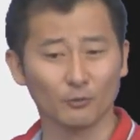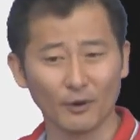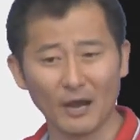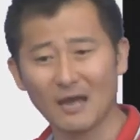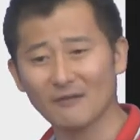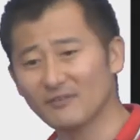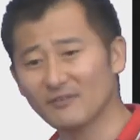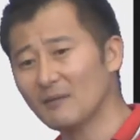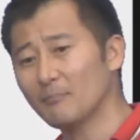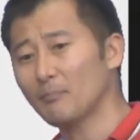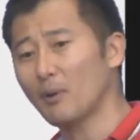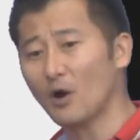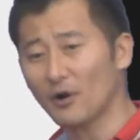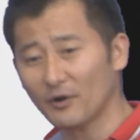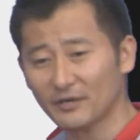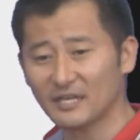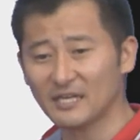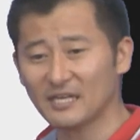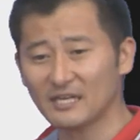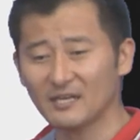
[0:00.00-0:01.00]
we're having a
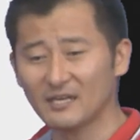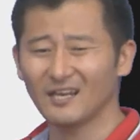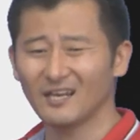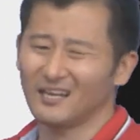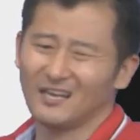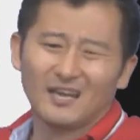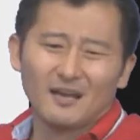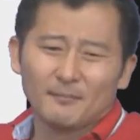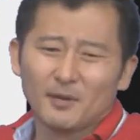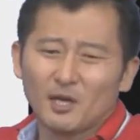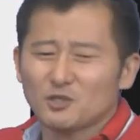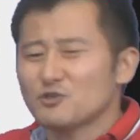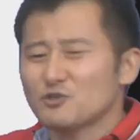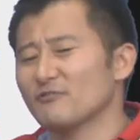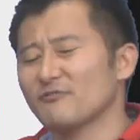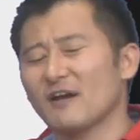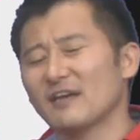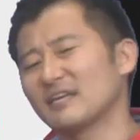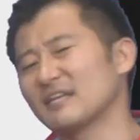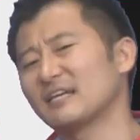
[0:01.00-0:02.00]
party. I'm not sure
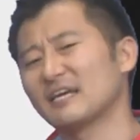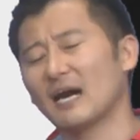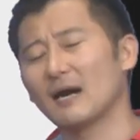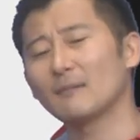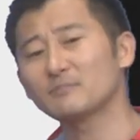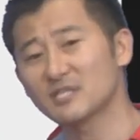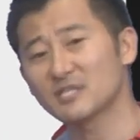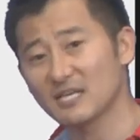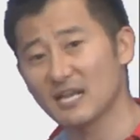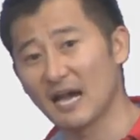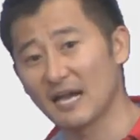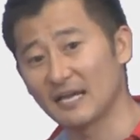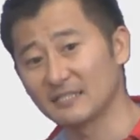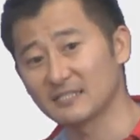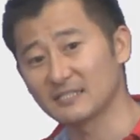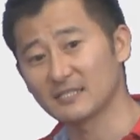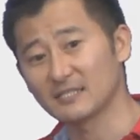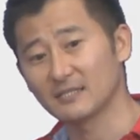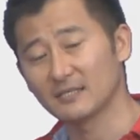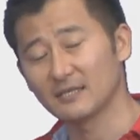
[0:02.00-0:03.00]
if I can come
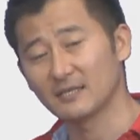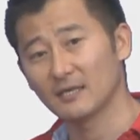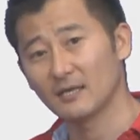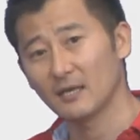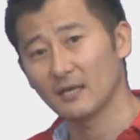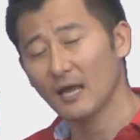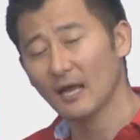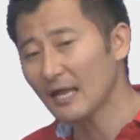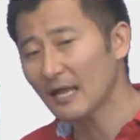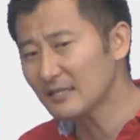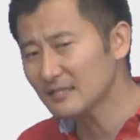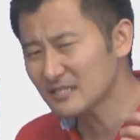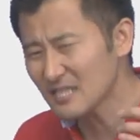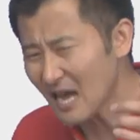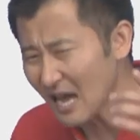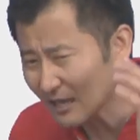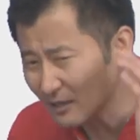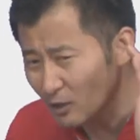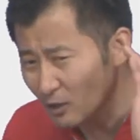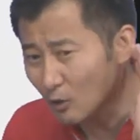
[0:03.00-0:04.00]
tonight. And
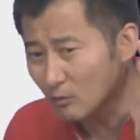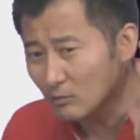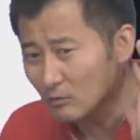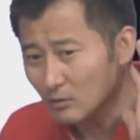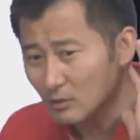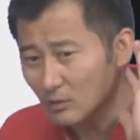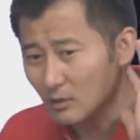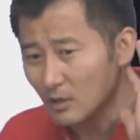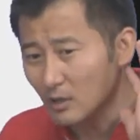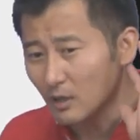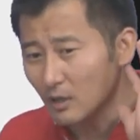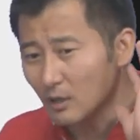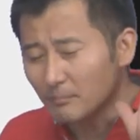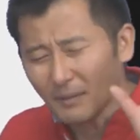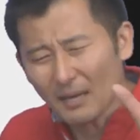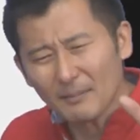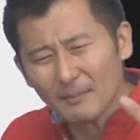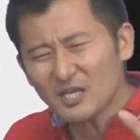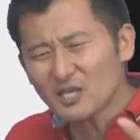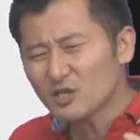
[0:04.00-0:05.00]
Taro,
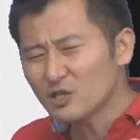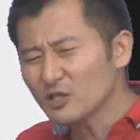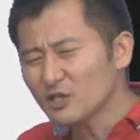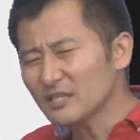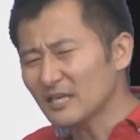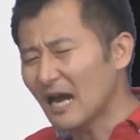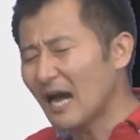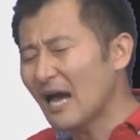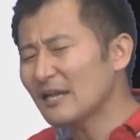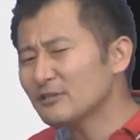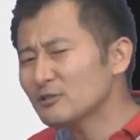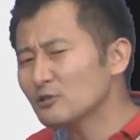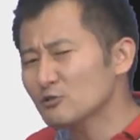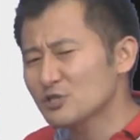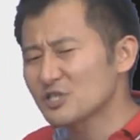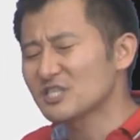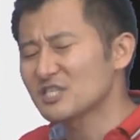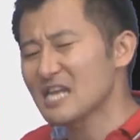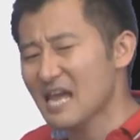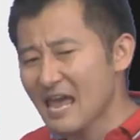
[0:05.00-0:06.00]
maybe he couldn't
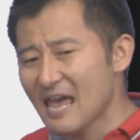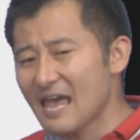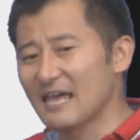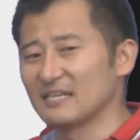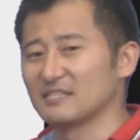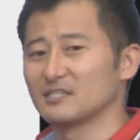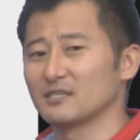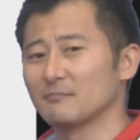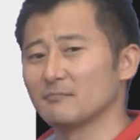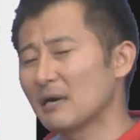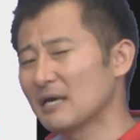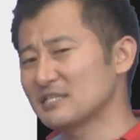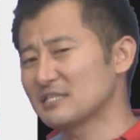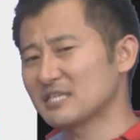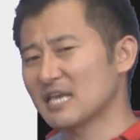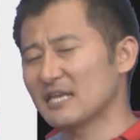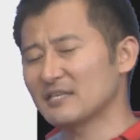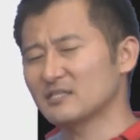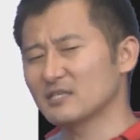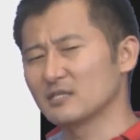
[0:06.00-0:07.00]
understand my
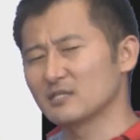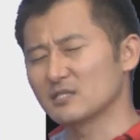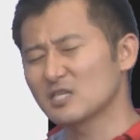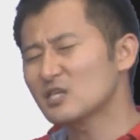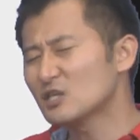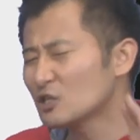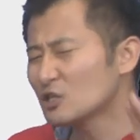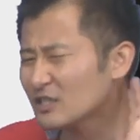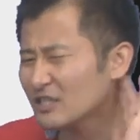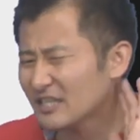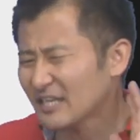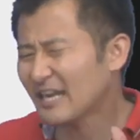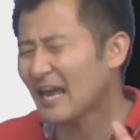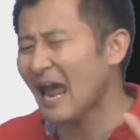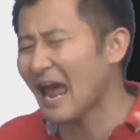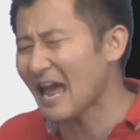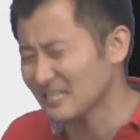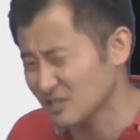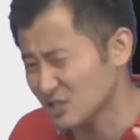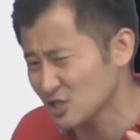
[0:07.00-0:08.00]
sentence. He couldn't
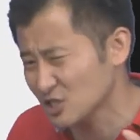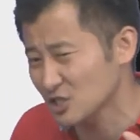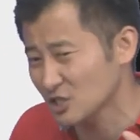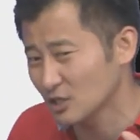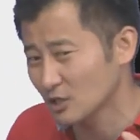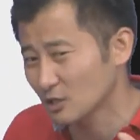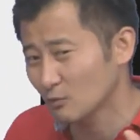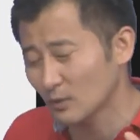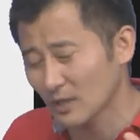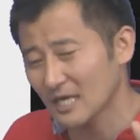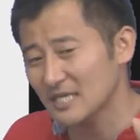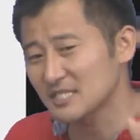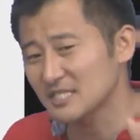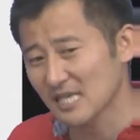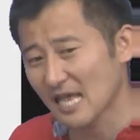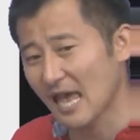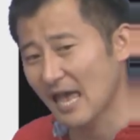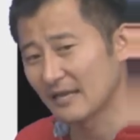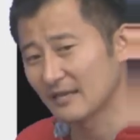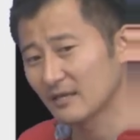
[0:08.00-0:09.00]
catch what I
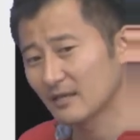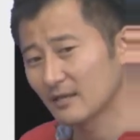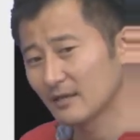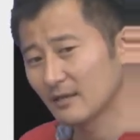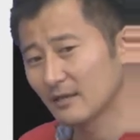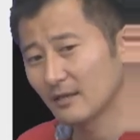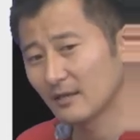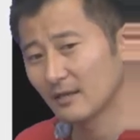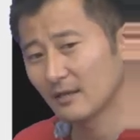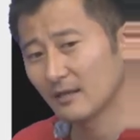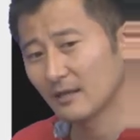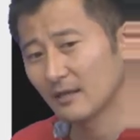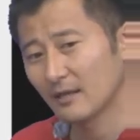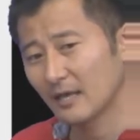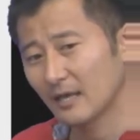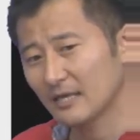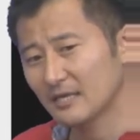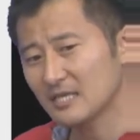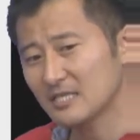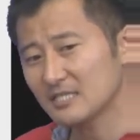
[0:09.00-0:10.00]
said.
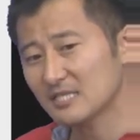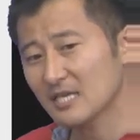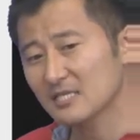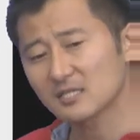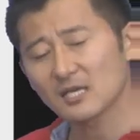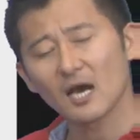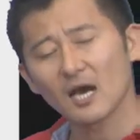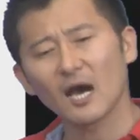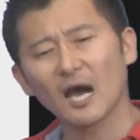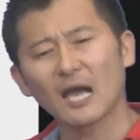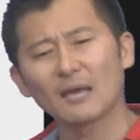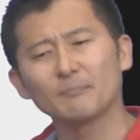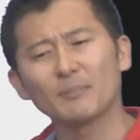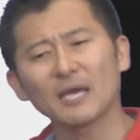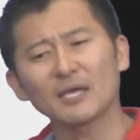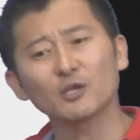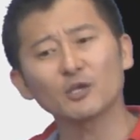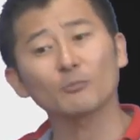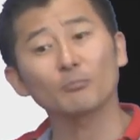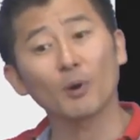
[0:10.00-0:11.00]
And he says, I
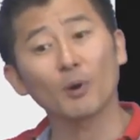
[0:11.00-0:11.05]
beg your